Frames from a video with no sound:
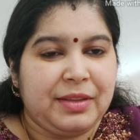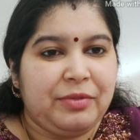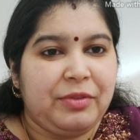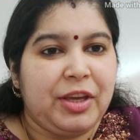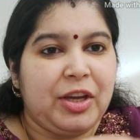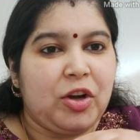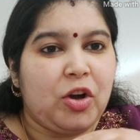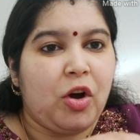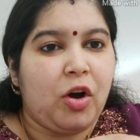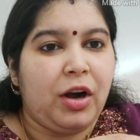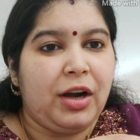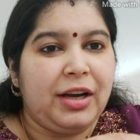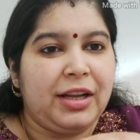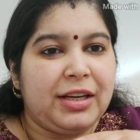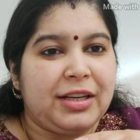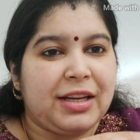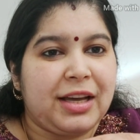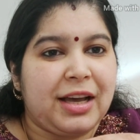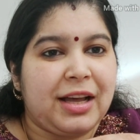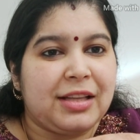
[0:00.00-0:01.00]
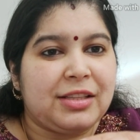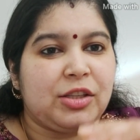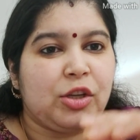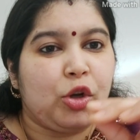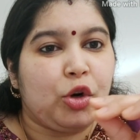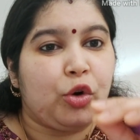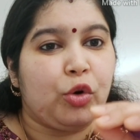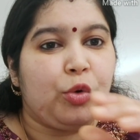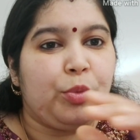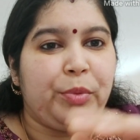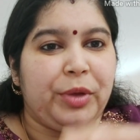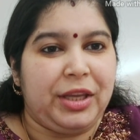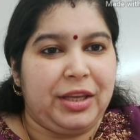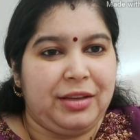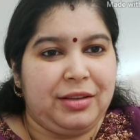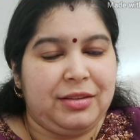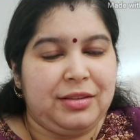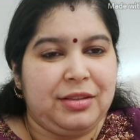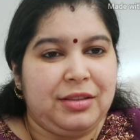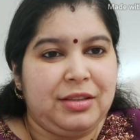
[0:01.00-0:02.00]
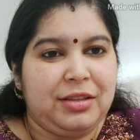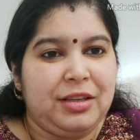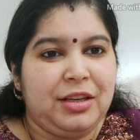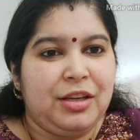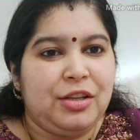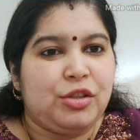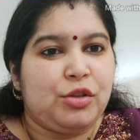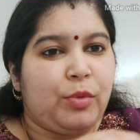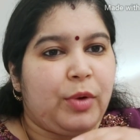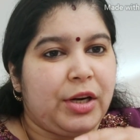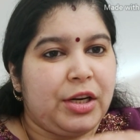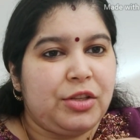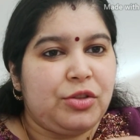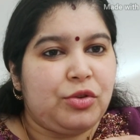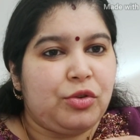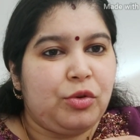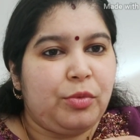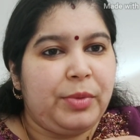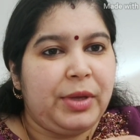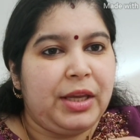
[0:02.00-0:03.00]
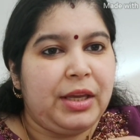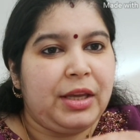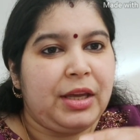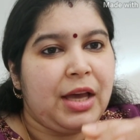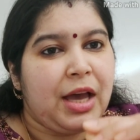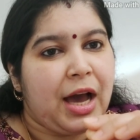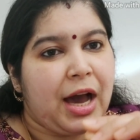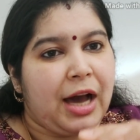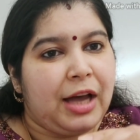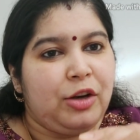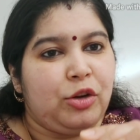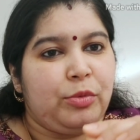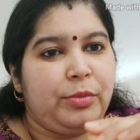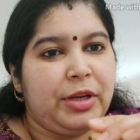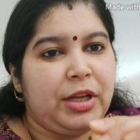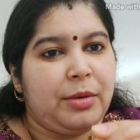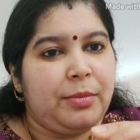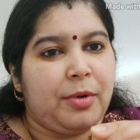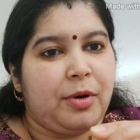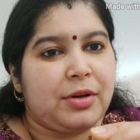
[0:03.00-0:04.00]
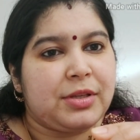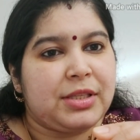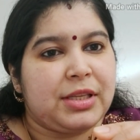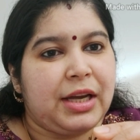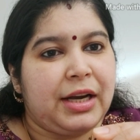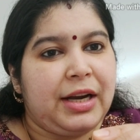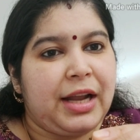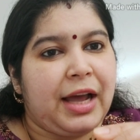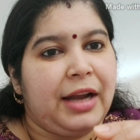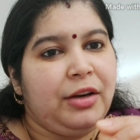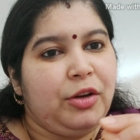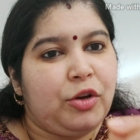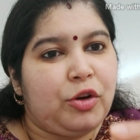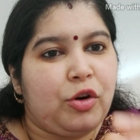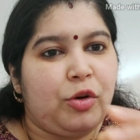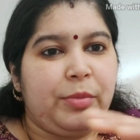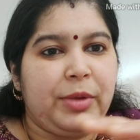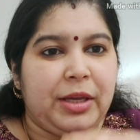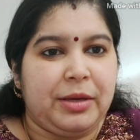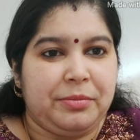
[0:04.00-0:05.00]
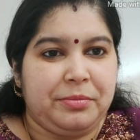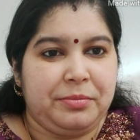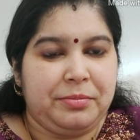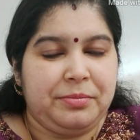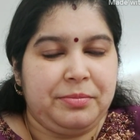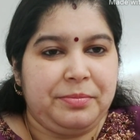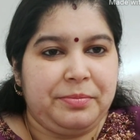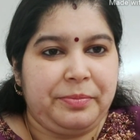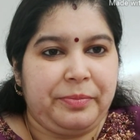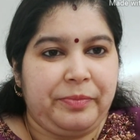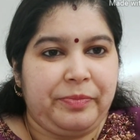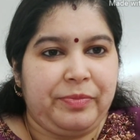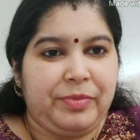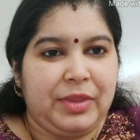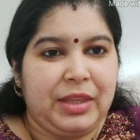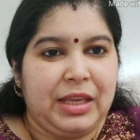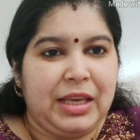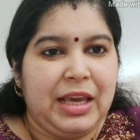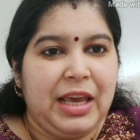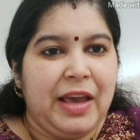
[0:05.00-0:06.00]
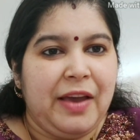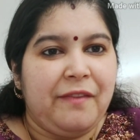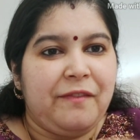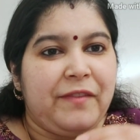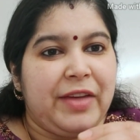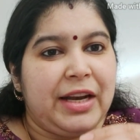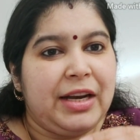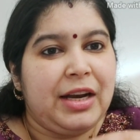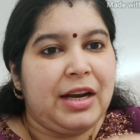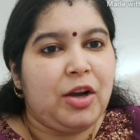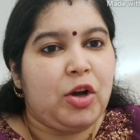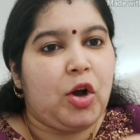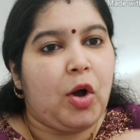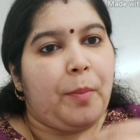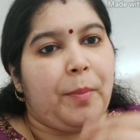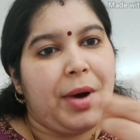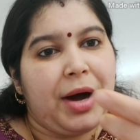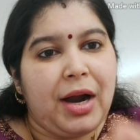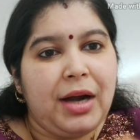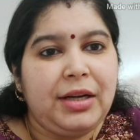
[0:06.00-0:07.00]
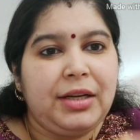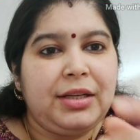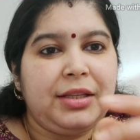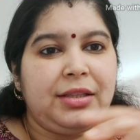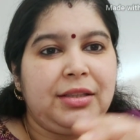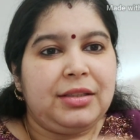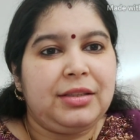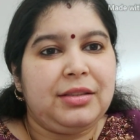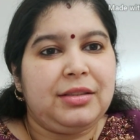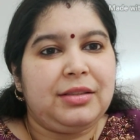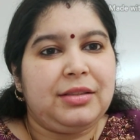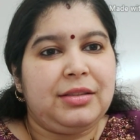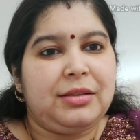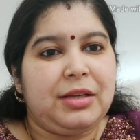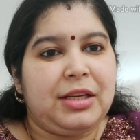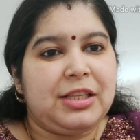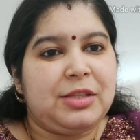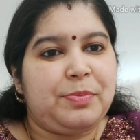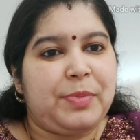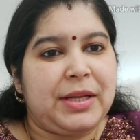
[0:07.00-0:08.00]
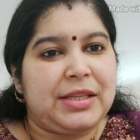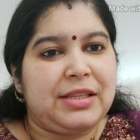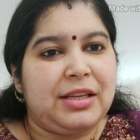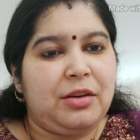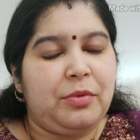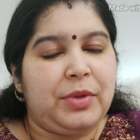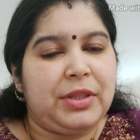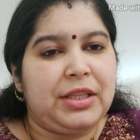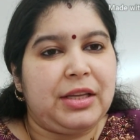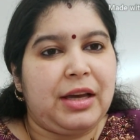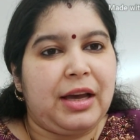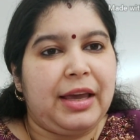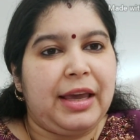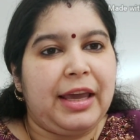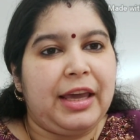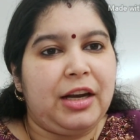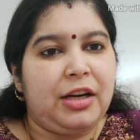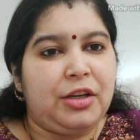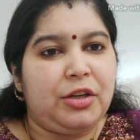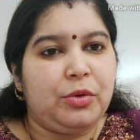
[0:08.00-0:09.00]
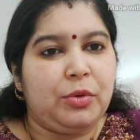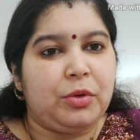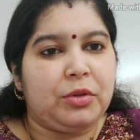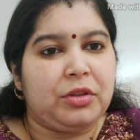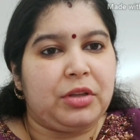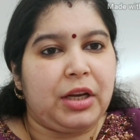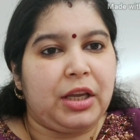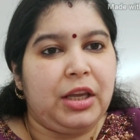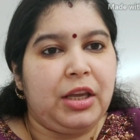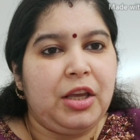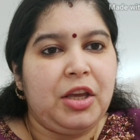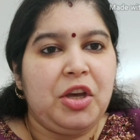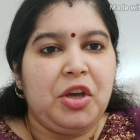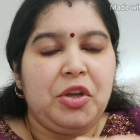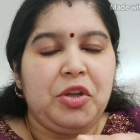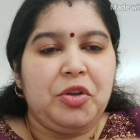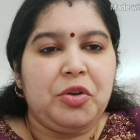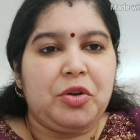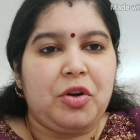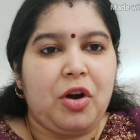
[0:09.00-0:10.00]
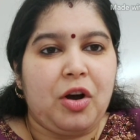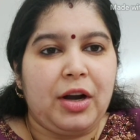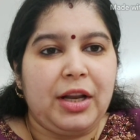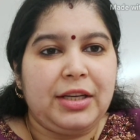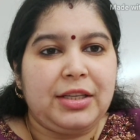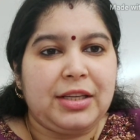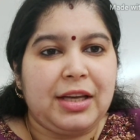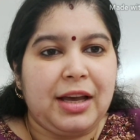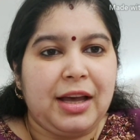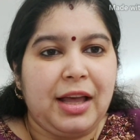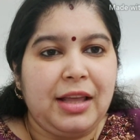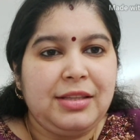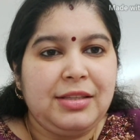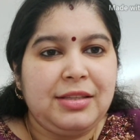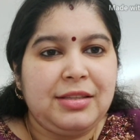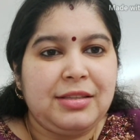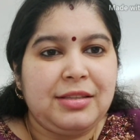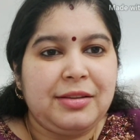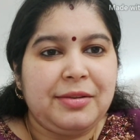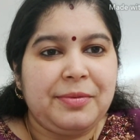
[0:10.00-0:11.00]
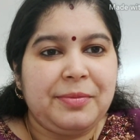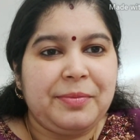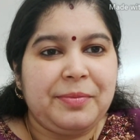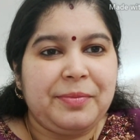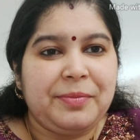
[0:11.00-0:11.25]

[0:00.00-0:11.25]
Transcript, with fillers: we call it as ruby. So what is ruby? Aluminium oxide and chromium. When cobalt is present with A L two O three, you call it as